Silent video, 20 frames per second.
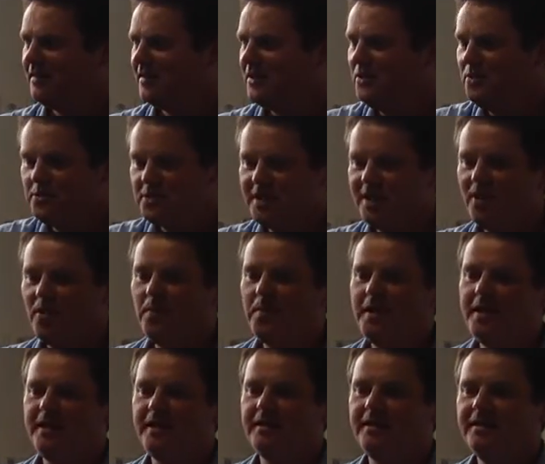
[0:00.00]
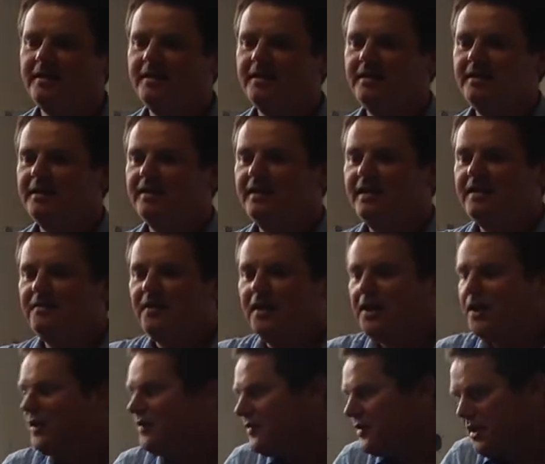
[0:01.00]
You tell me. If
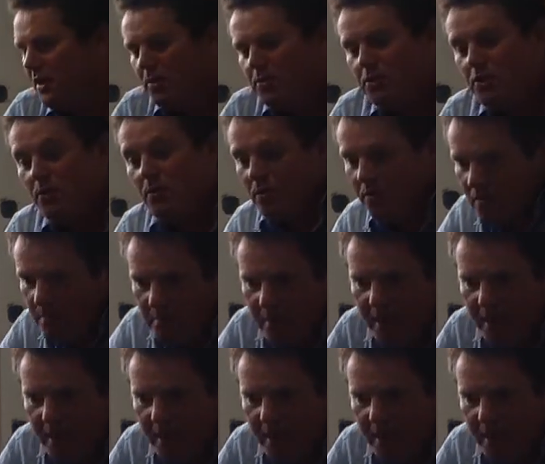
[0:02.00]
I could have told you the